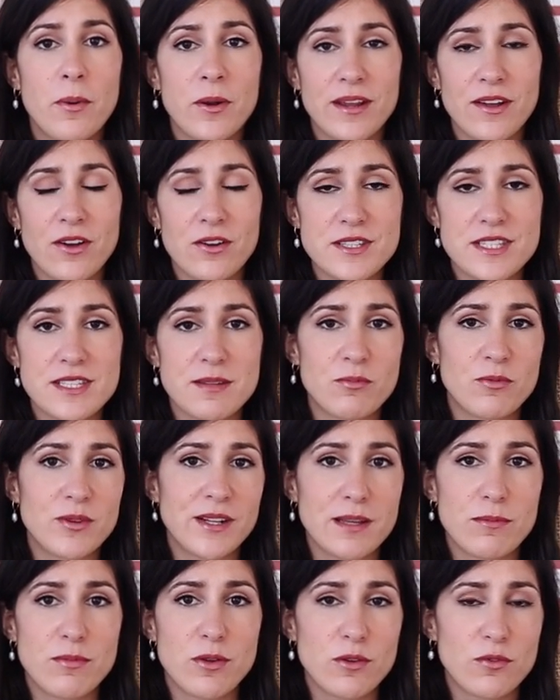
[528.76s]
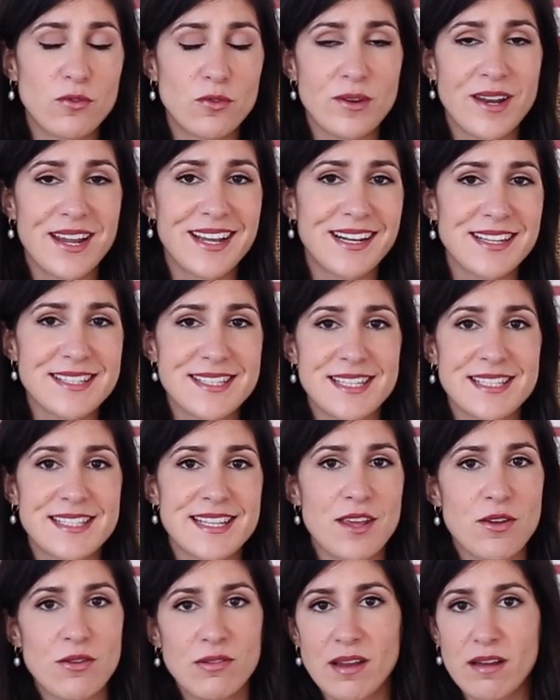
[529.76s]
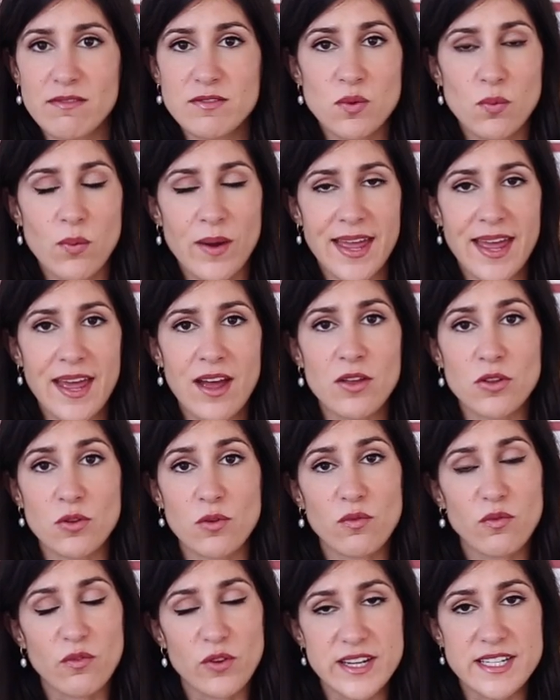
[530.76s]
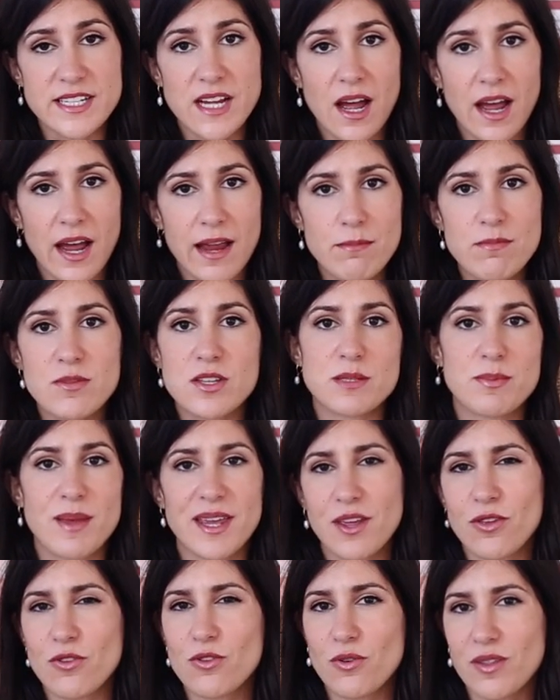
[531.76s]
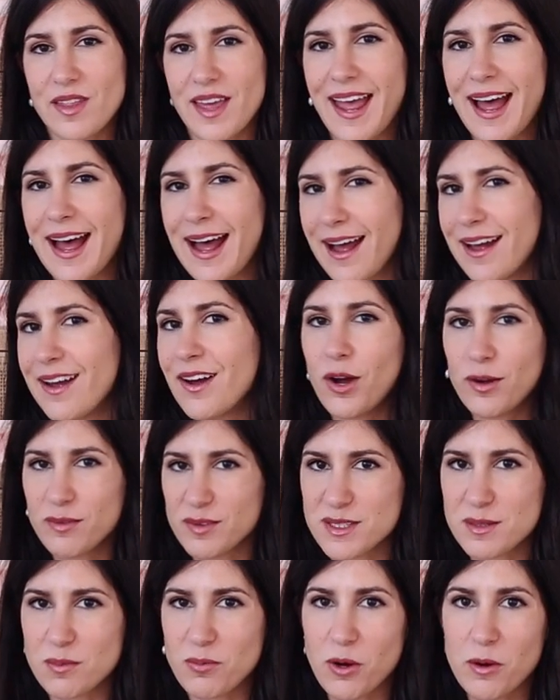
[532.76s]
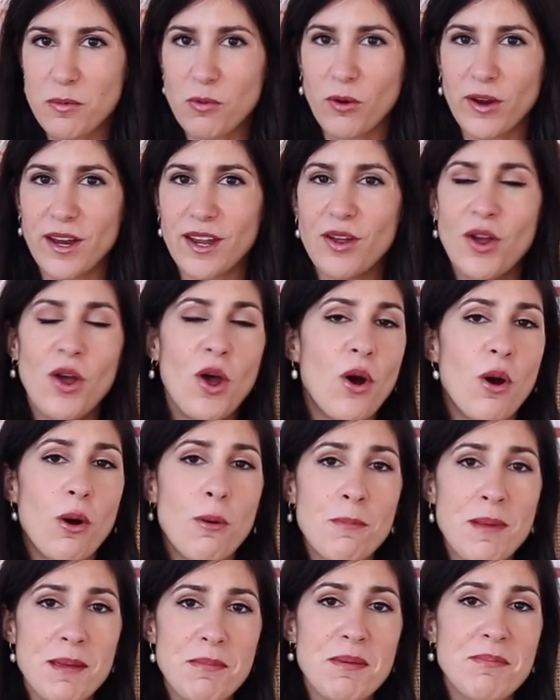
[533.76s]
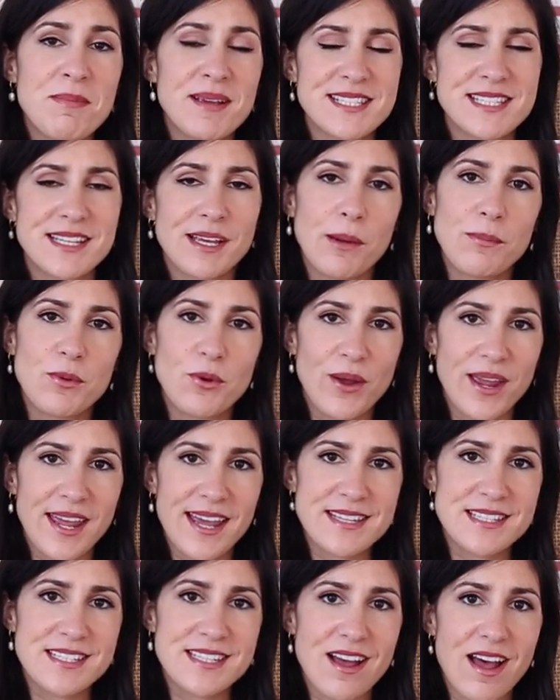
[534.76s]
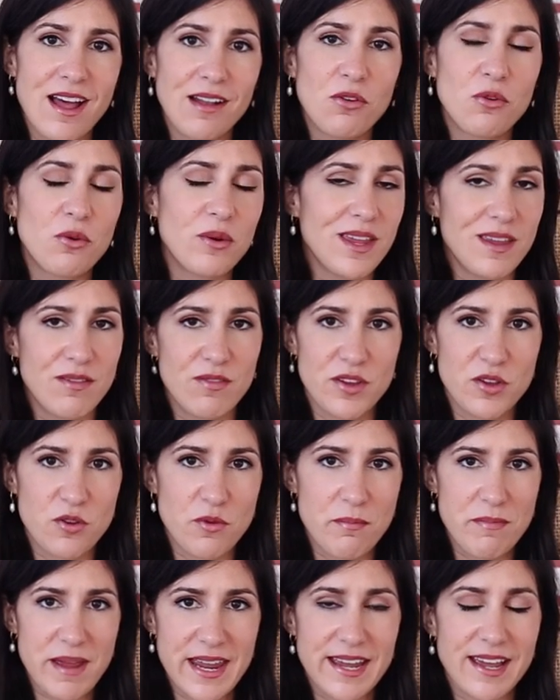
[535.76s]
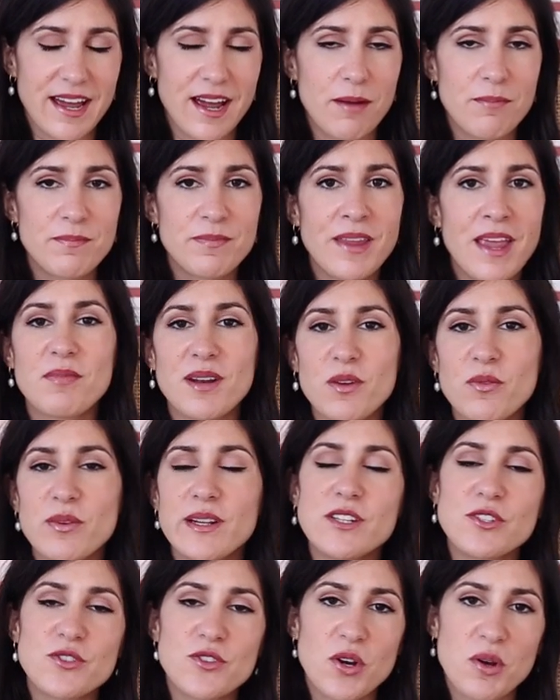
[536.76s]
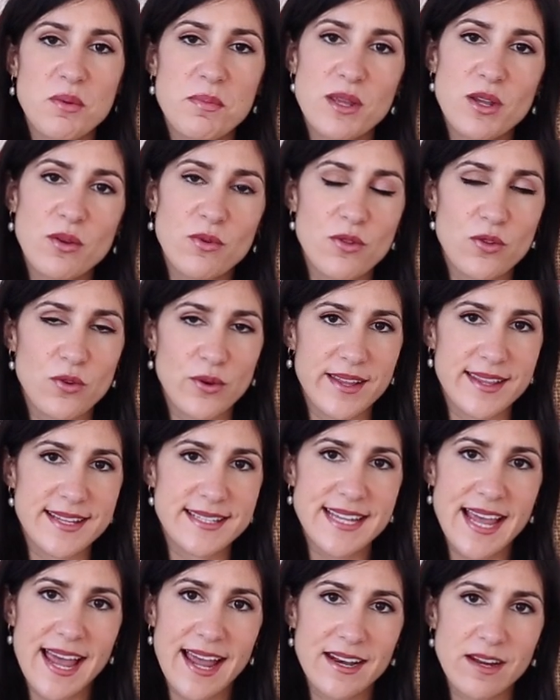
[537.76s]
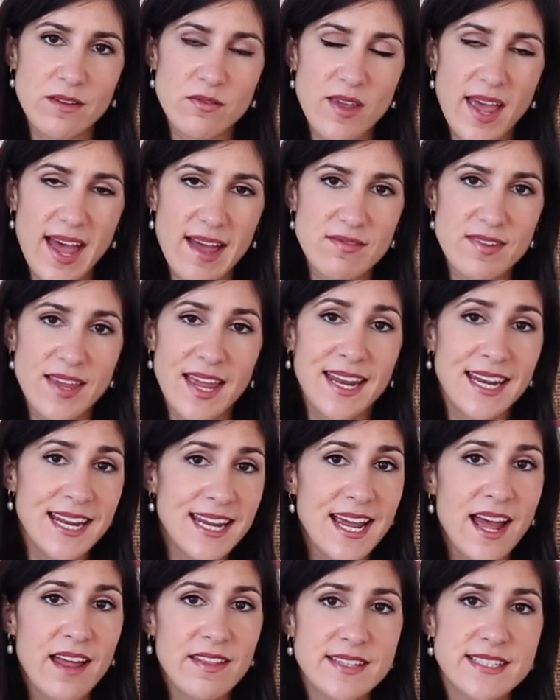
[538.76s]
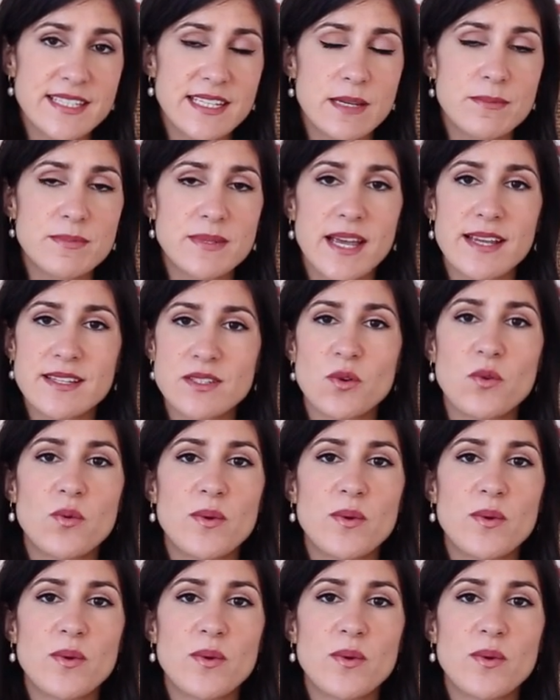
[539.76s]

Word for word: putting on some really beautiful necklaces that you love to wear in your free time, just making sure they are office appropriate, or maybe mixing up your hairstyle or even your makeup. But I really do hope that you enjoy this and if you have any other tips, as